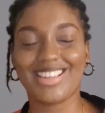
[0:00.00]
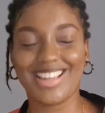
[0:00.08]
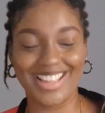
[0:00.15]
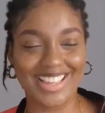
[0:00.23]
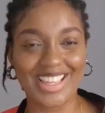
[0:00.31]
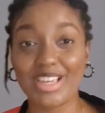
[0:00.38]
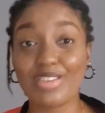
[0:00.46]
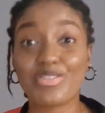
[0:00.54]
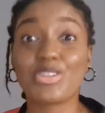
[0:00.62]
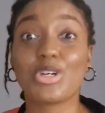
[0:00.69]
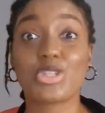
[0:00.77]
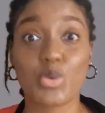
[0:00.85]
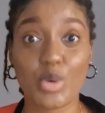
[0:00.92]
it
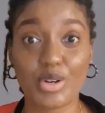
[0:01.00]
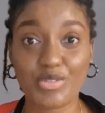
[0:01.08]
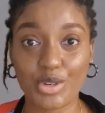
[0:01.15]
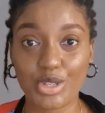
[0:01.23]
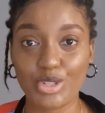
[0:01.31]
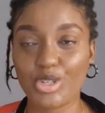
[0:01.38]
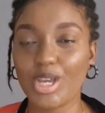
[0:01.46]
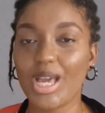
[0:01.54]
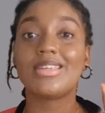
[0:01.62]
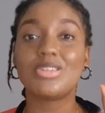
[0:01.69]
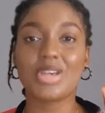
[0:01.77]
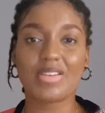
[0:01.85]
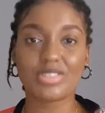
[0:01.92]
doesn't work for you,
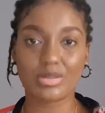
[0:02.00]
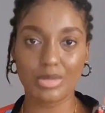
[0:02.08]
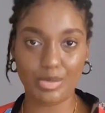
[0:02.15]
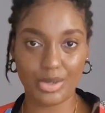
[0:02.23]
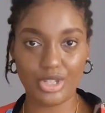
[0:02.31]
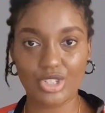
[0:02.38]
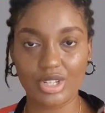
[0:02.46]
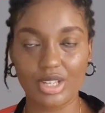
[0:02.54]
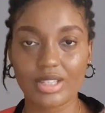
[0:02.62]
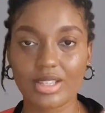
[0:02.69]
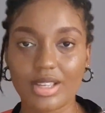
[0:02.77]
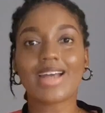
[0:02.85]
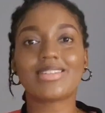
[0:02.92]
you have to be
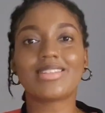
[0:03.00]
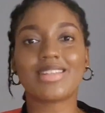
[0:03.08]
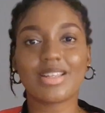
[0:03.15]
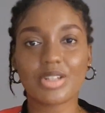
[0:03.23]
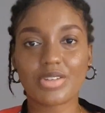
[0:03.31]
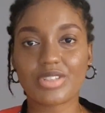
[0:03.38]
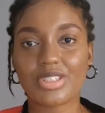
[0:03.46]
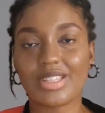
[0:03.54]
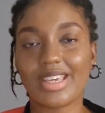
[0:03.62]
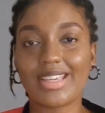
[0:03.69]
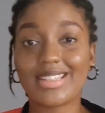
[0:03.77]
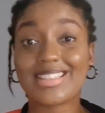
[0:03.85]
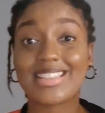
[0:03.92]
patient. At the end of the
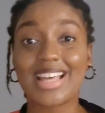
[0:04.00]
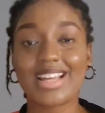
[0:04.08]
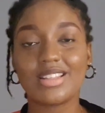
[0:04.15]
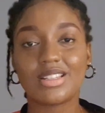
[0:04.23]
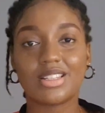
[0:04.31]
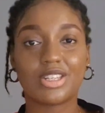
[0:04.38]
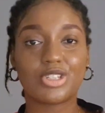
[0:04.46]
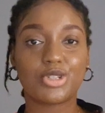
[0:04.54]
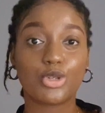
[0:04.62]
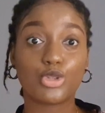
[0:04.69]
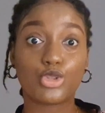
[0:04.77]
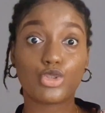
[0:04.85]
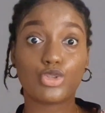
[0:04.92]
day, that
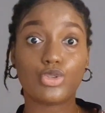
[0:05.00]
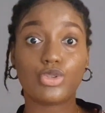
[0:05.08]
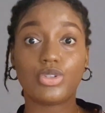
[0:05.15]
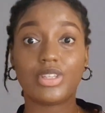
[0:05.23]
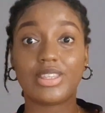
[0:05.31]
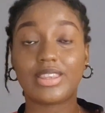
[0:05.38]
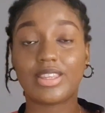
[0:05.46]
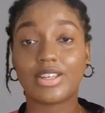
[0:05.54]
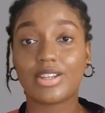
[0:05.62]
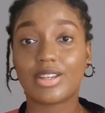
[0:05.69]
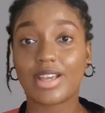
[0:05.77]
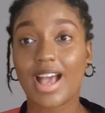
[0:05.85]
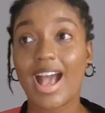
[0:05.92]
dedication to
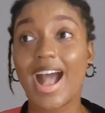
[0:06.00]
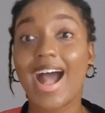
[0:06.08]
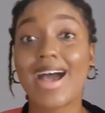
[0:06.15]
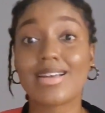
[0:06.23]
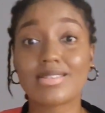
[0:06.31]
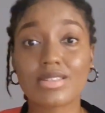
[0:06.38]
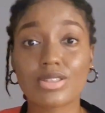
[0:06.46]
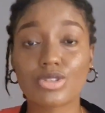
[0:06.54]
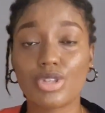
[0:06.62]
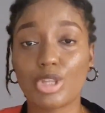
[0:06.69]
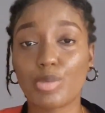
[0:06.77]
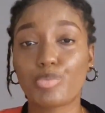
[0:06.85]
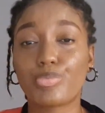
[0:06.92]
the art, to
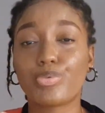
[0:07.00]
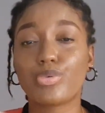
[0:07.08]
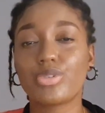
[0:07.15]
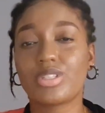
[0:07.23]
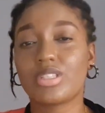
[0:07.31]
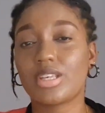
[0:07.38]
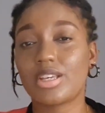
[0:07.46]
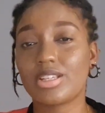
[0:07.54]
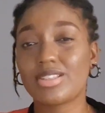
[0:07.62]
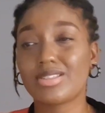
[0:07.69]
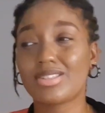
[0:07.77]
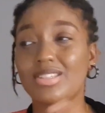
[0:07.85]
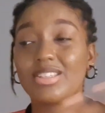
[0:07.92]
the
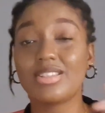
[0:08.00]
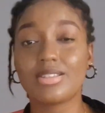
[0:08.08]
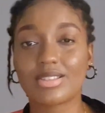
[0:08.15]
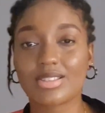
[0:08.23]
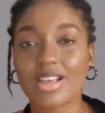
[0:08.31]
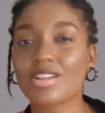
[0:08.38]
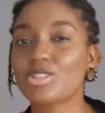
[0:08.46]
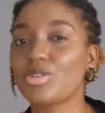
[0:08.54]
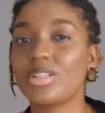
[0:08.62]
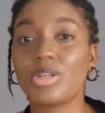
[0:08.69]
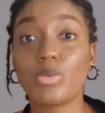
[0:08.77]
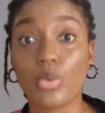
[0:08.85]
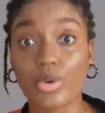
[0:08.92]
process, is
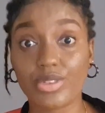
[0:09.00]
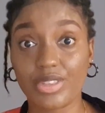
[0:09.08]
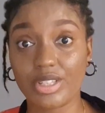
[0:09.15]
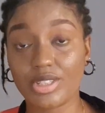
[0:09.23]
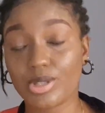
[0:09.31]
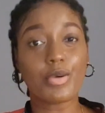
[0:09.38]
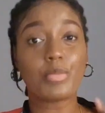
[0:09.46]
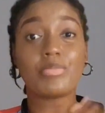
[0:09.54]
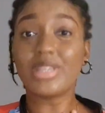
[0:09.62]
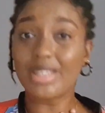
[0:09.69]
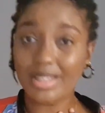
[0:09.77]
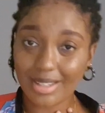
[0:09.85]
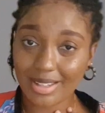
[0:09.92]
actually worth it. For
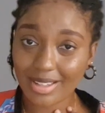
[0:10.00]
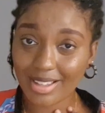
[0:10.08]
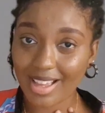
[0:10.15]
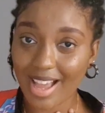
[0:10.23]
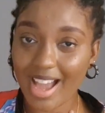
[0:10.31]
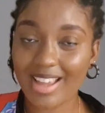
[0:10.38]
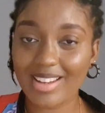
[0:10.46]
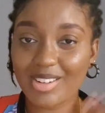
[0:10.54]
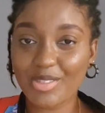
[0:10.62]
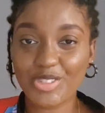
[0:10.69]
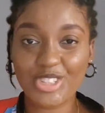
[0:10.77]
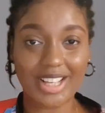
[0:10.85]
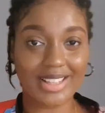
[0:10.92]
me, I
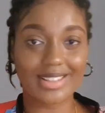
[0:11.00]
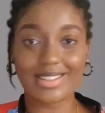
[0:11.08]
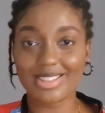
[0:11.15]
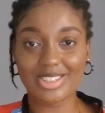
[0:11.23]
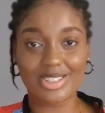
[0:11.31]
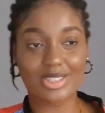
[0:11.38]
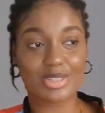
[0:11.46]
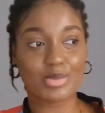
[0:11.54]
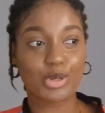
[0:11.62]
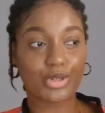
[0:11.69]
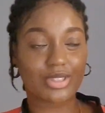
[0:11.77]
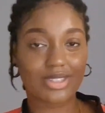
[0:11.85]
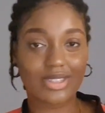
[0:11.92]
love challenges
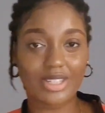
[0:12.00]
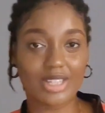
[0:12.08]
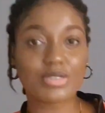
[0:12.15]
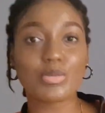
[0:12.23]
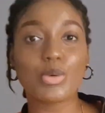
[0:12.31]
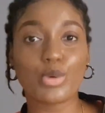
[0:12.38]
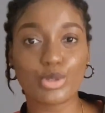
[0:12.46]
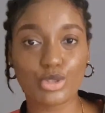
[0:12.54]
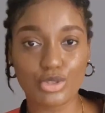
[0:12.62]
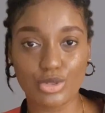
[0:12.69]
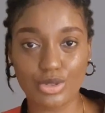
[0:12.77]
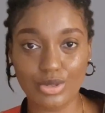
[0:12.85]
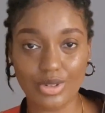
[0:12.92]
because it gives me what
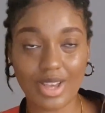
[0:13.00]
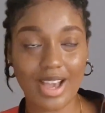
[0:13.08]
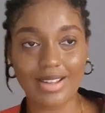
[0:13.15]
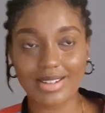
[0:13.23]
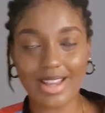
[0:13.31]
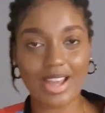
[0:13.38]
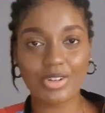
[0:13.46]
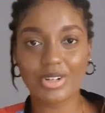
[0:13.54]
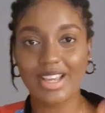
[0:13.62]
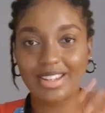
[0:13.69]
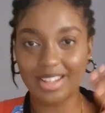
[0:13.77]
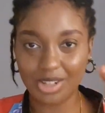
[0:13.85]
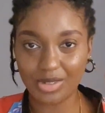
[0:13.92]
to do, and I know
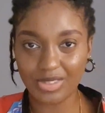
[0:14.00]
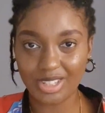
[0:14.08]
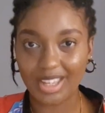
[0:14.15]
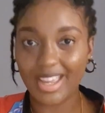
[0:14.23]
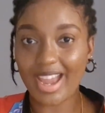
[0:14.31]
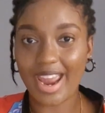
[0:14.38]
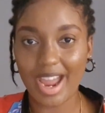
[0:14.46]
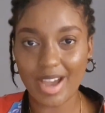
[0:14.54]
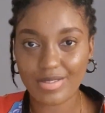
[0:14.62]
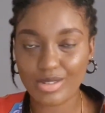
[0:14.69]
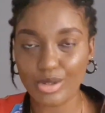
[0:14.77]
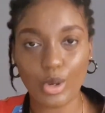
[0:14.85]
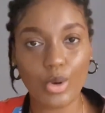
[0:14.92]
that at the end of the day I
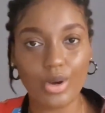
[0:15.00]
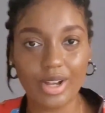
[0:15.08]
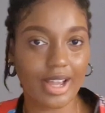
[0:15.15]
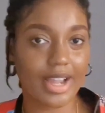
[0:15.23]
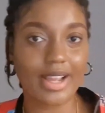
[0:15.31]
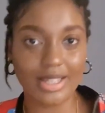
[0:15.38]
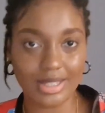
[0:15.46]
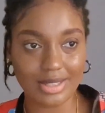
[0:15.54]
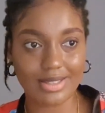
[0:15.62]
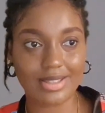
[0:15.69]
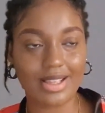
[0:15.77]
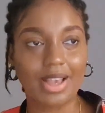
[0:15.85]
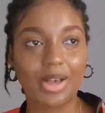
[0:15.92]
have to conquer
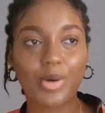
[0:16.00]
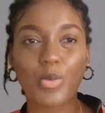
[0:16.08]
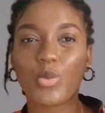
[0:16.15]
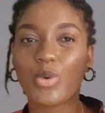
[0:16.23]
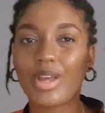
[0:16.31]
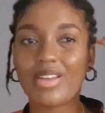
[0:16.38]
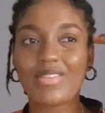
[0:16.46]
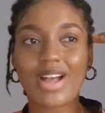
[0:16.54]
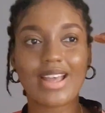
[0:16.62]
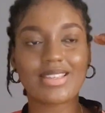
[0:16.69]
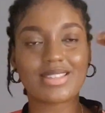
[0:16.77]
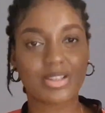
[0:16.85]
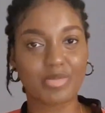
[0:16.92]
it. Like, whenever
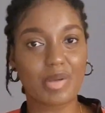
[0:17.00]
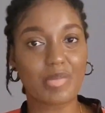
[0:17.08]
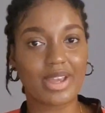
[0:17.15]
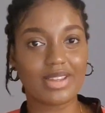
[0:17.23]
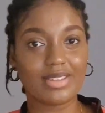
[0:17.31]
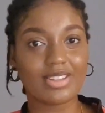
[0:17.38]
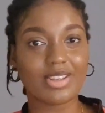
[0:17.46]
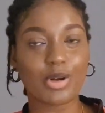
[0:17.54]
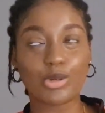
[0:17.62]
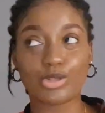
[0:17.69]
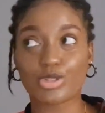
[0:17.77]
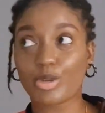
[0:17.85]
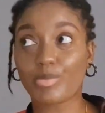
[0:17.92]
I set my mind
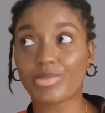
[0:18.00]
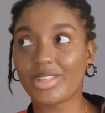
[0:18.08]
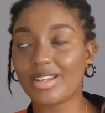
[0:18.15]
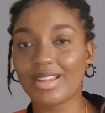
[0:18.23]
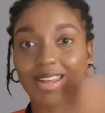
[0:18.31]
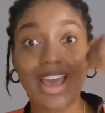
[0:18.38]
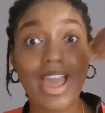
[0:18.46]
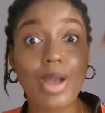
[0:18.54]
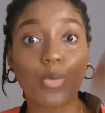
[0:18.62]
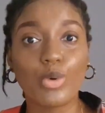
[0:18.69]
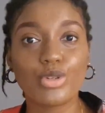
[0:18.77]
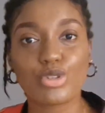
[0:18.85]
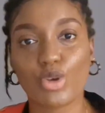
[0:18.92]
on something that I
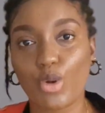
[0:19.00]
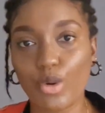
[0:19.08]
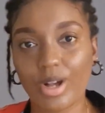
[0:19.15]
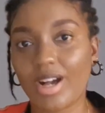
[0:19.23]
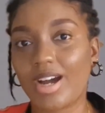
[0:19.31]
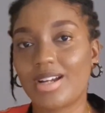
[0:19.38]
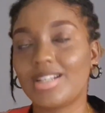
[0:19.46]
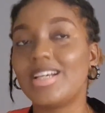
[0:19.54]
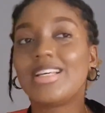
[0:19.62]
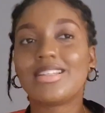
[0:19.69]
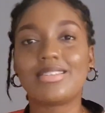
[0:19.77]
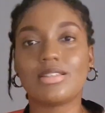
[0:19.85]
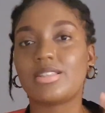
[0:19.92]
want to conquer
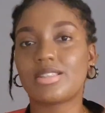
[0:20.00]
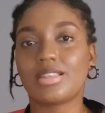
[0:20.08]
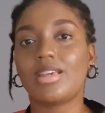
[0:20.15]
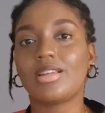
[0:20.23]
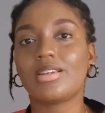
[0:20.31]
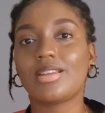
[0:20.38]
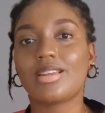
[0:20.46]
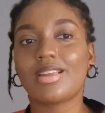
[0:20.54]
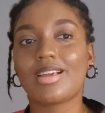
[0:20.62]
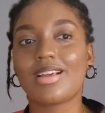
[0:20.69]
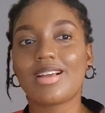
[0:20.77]
this thing,